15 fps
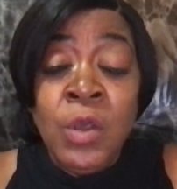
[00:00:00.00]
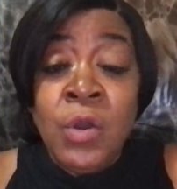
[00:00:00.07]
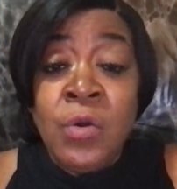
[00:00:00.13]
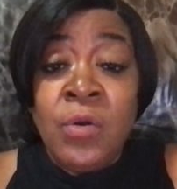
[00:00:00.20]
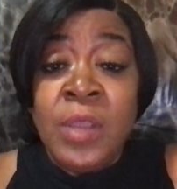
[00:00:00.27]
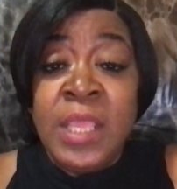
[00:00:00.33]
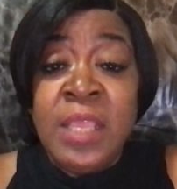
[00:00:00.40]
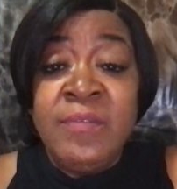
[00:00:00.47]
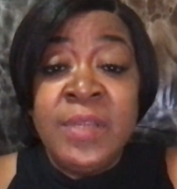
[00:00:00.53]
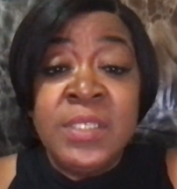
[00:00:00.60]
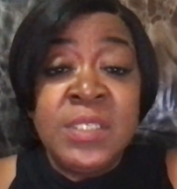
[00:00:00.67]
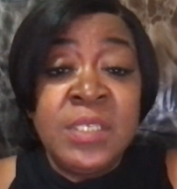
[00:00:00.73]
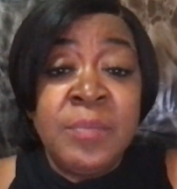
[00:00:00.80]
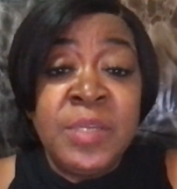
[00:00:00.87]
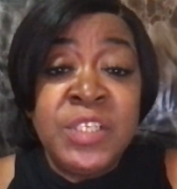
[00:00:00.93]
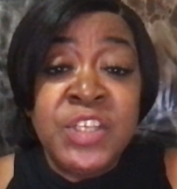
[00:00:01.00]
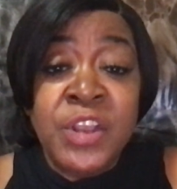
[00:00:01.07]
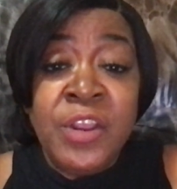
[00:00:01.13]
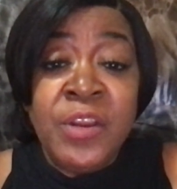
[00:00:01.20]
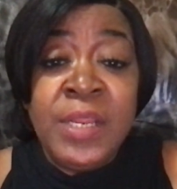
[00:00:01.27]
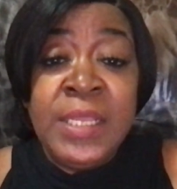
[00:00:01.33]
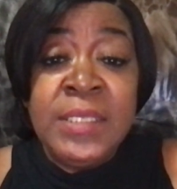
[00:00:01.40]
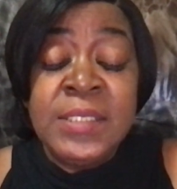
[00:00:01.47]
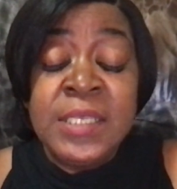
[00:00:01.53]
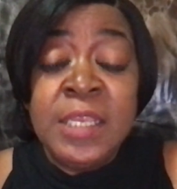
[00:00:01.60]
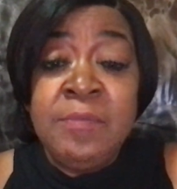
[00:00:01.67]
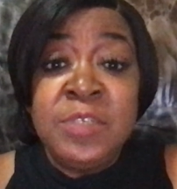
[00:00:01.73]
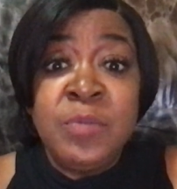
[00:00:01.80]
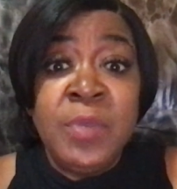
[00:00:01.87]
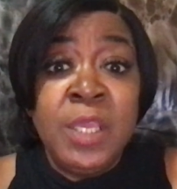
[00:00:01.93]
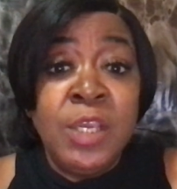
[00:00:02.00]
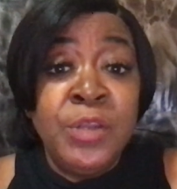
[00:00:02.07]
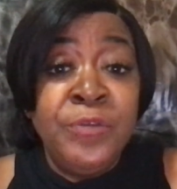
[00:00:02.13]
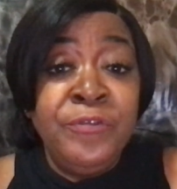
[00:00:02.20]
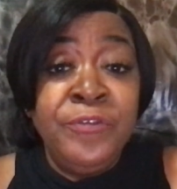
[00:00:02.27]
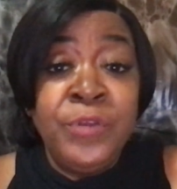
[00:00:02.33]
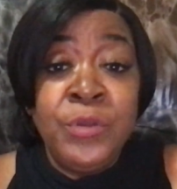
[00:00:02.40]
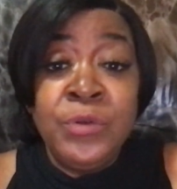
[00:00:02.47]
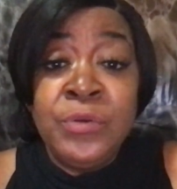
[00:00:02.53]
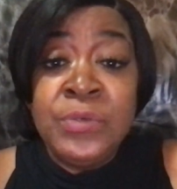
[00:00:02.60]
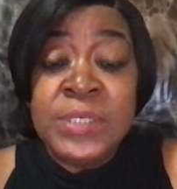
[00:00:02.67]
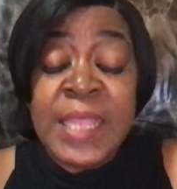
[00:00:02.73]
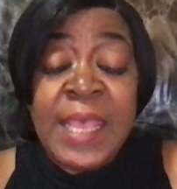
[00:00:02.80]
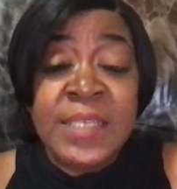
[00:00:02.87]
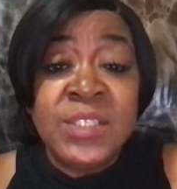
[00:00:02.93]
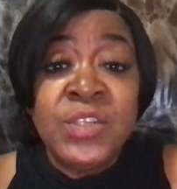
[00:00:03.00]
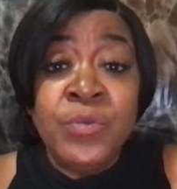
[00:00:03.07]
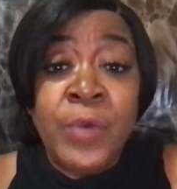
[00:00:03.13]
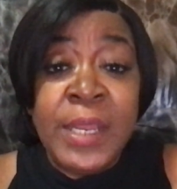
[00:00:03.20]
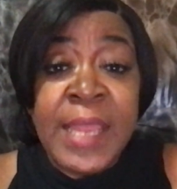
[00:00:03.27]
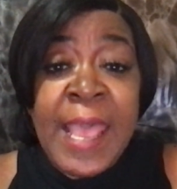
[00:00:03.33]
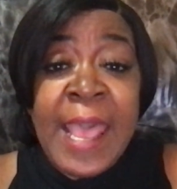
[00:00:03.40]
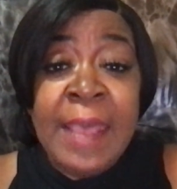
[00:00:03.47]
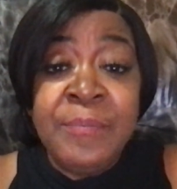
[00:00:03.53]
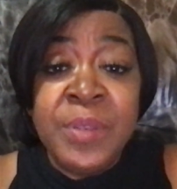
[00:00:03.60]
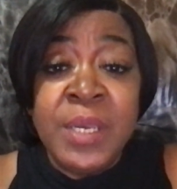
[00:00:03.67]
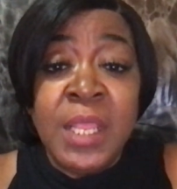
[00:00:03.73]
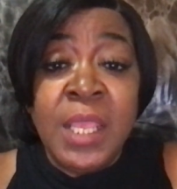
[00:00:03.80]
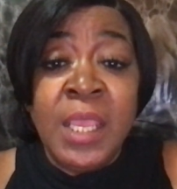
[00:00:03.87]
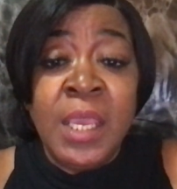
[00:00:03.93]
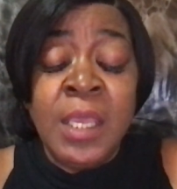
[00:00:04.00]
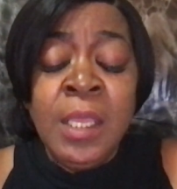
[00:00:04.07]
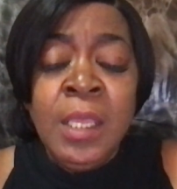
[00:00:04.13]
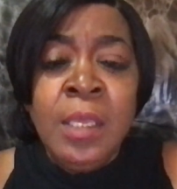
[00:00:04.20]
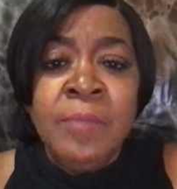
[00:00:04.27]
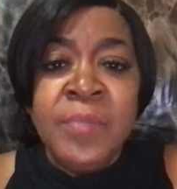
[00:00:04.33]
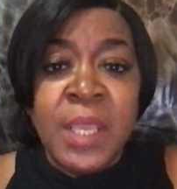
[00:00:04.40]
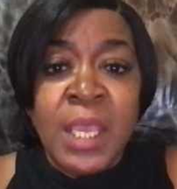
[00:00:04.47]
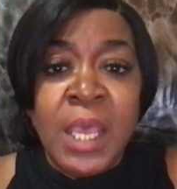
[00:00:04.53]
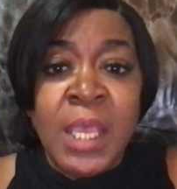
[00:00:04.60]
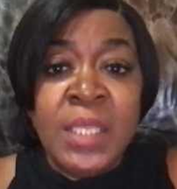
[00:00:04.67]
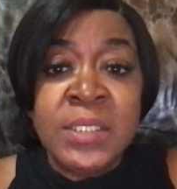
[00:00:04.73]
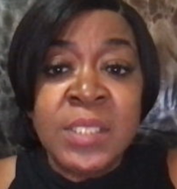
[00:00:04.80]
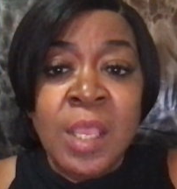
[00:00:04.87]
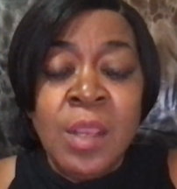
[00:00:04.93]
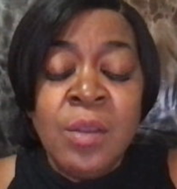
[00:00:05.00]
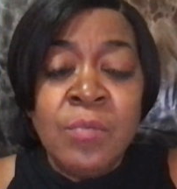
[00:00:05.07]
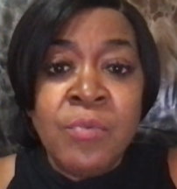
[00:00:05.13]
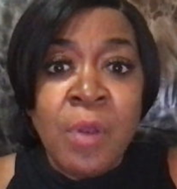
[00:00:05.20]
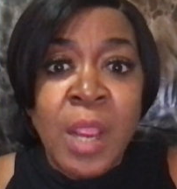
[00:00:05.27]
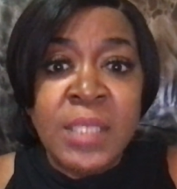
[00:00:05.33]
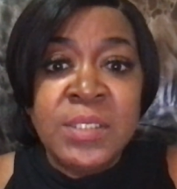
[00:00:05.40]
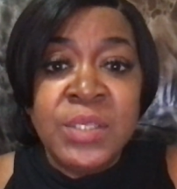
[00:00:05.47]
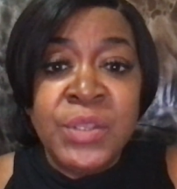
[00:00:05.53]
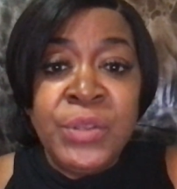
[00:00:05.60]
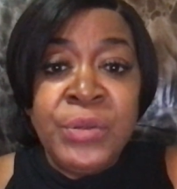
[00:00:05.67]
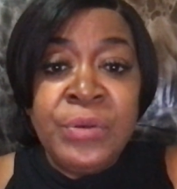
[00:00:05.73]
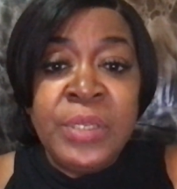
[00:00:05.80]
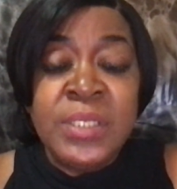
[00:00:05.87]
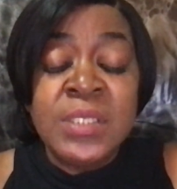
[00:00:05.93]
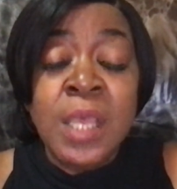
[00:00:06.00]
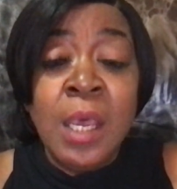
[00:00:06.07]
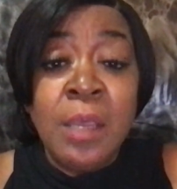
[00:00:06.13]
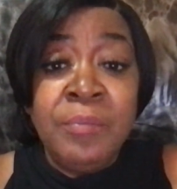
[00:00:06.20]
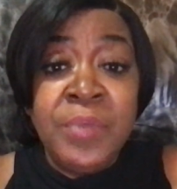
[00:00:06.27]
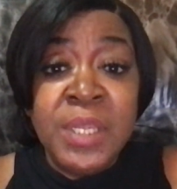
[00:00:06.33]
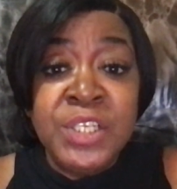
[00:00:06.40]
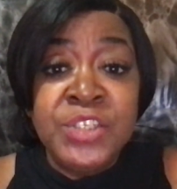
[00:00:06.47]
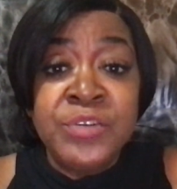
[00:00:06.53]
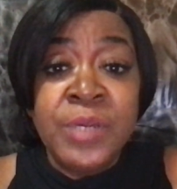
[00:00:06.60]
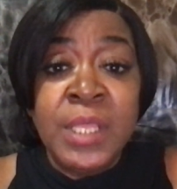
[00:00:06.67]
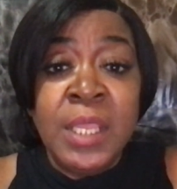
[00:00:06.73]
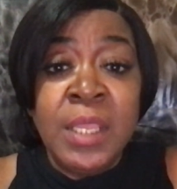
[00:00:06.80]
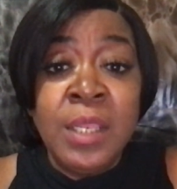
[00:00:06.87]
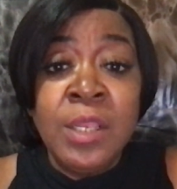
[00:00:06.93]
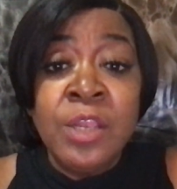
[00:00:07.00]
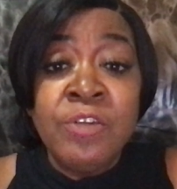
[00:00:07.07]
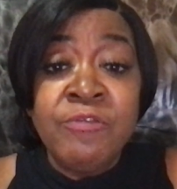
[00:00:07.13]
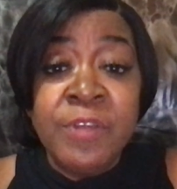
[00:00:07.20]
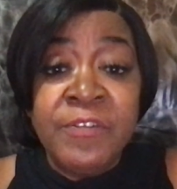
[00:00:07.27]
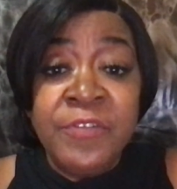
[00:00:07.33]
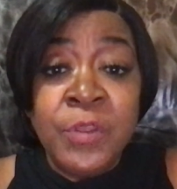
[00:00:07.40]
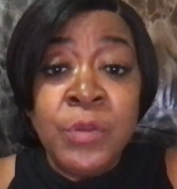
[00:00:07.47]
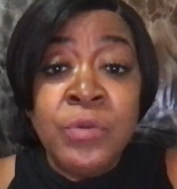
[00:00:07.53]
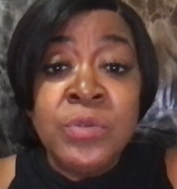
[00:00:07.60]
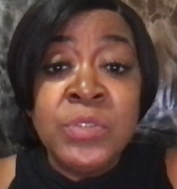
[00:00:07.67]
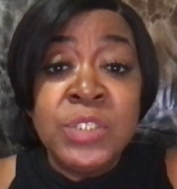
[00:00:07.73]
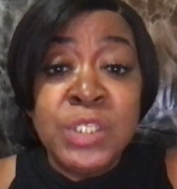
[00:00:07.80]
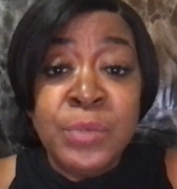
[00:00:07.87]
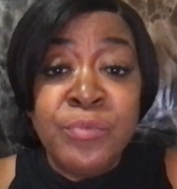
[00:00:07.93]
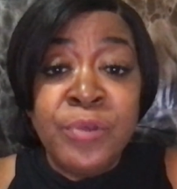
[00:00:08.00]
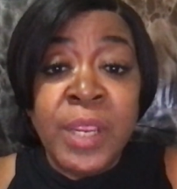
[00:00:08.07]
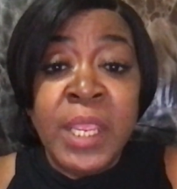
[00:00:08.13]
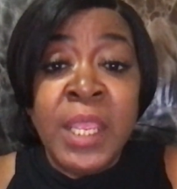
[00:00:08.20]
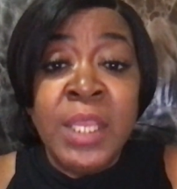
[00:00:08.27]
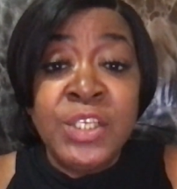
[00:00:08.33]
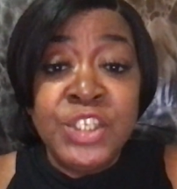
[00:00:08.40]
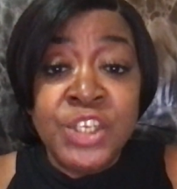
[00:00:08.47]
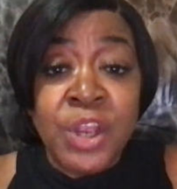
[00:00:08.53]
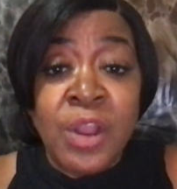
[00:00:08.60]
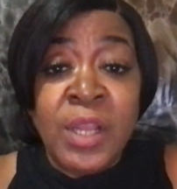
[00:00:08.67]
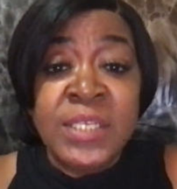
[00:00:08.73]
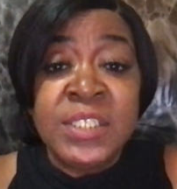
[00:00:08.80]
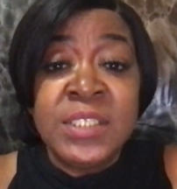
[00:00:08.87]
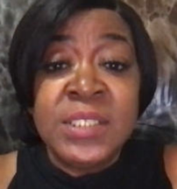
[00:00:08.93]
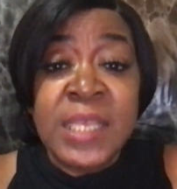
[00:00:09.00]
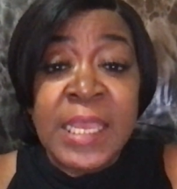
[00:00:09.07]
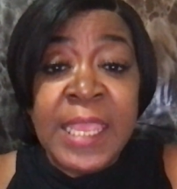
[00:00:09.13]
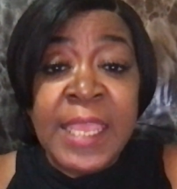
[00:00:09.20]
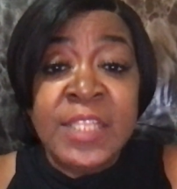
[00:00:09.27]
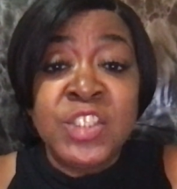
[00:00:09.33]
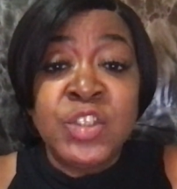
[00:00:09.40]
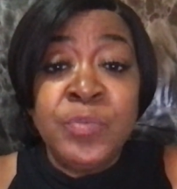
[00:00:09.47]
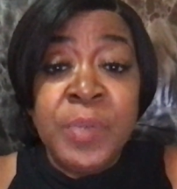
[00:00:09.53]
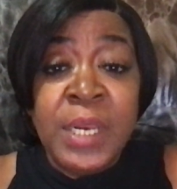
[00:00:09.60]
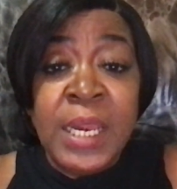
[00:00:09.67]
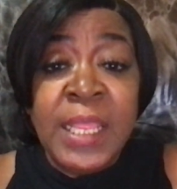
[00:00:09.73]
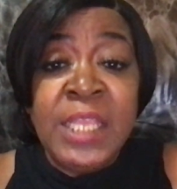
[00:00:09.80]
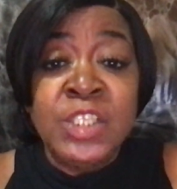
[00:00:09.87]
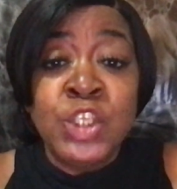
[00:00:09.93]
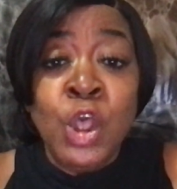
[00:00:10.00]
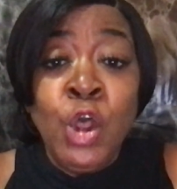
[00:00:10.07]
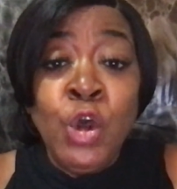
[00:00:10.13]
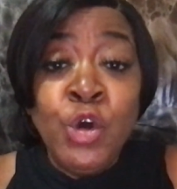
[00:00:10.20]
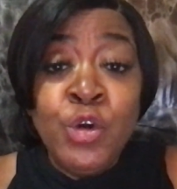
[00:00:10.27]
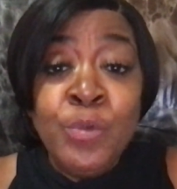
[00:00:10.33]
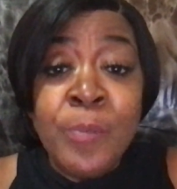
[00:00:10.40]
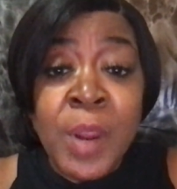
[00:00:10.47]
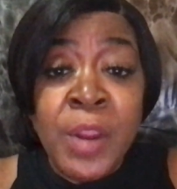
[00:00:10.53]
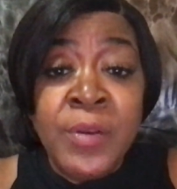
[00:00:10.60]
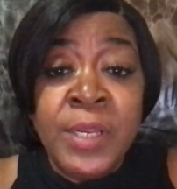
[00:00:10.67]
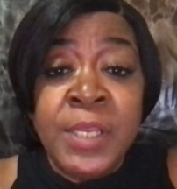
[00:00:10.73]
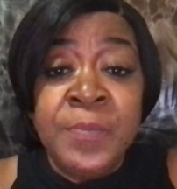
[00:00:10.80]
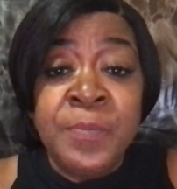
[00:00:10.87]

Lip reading: or even some attorneys, seem to be confused as to what happened here, because prosecutors habitually refuse to bring charges against police who murder.